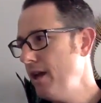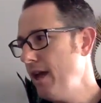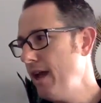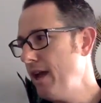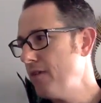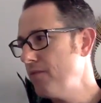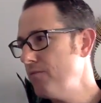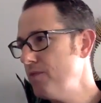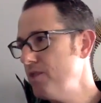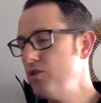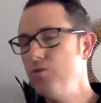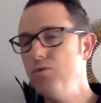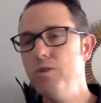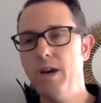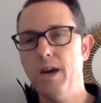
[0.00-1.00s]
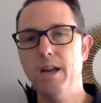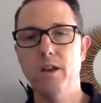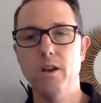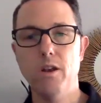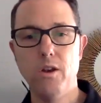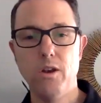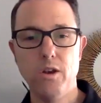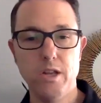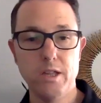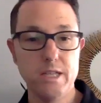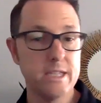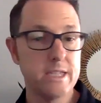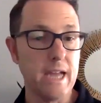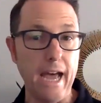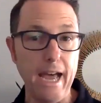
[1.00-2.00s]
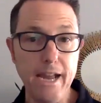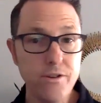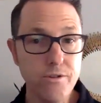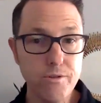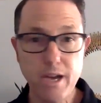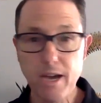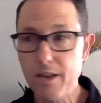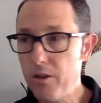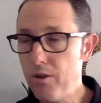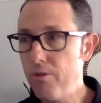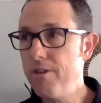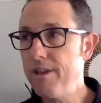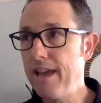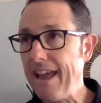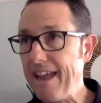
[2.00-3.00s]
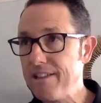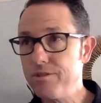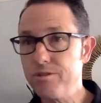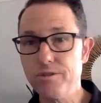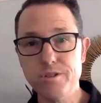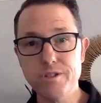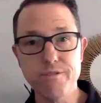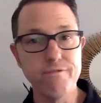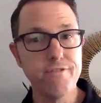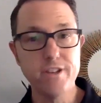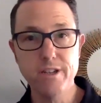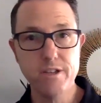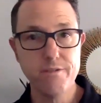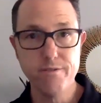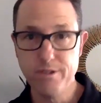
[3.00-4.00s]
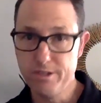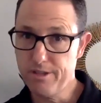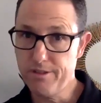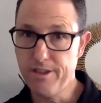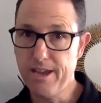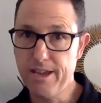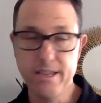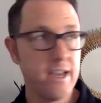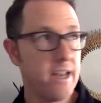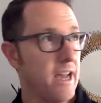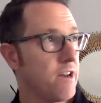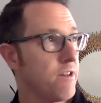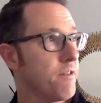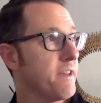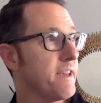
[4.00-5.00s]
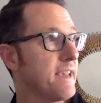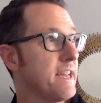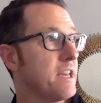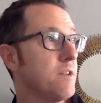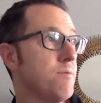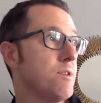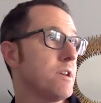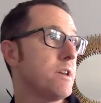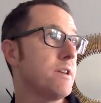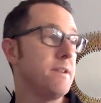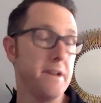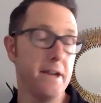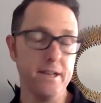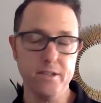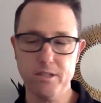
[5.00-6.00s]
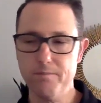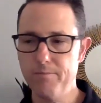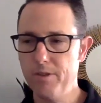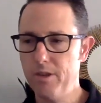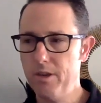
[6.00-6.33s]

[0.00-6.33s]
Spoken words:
And we do not, at least I do not know the answer definitively to that yet. I don't think anyone does.